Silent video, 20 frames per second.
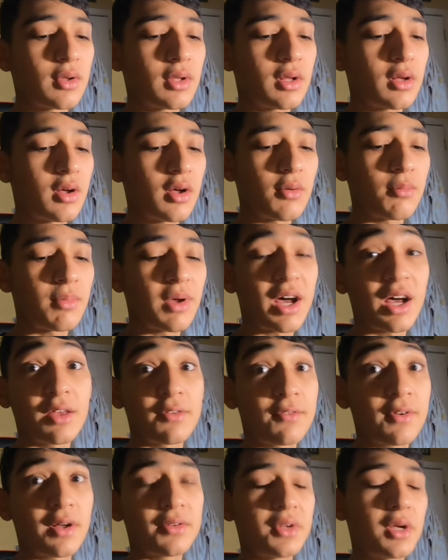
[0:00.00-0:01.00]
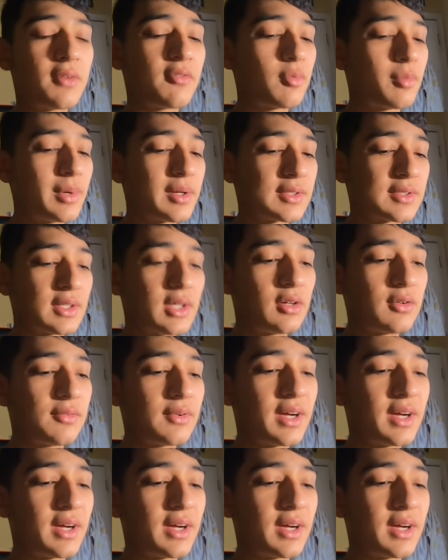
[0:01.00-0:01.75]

Um, I found out for myself.